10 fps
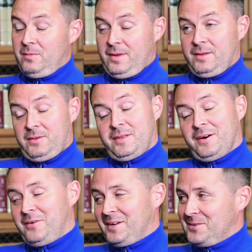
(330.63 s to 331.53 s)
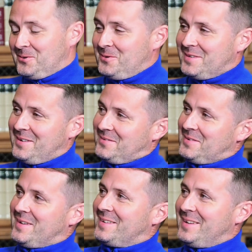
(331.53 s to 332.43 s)
Yeah, the directors always have to
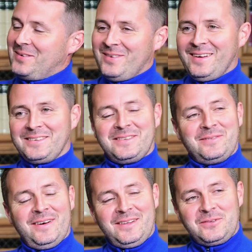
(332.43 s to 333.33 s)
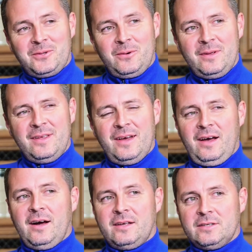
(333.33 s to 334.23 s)
dig deep, as the fans do.
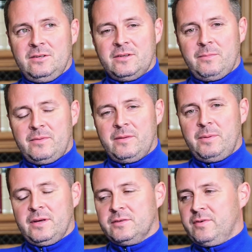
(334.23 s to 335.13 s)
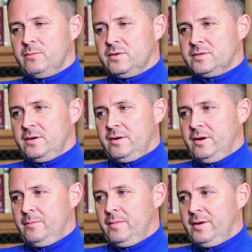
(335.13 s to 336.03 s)
Yeah, I guess, look, the biggest thing was
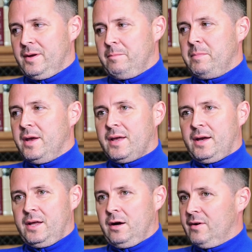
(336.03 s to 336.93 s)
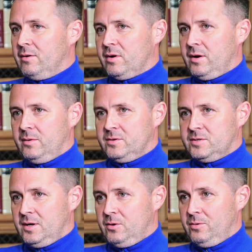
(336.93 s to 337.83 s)
mitigating our outgoings.
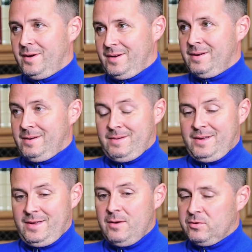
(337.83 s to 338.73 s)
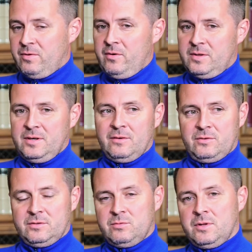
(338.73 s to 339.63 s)
So it was very tough
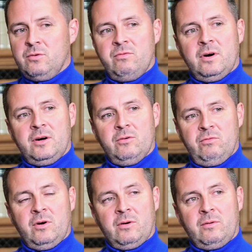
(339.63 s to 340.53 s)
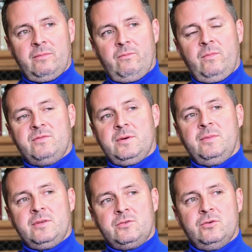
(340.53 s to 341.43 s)
because there was no right or wrong with some
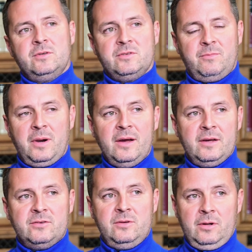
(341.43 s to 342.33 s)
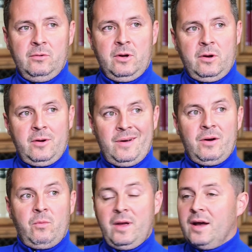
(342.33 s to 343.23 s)
of the choice of players.
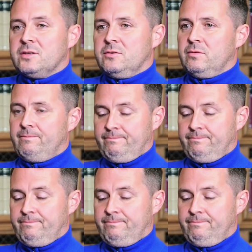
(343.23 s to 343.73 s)
We had to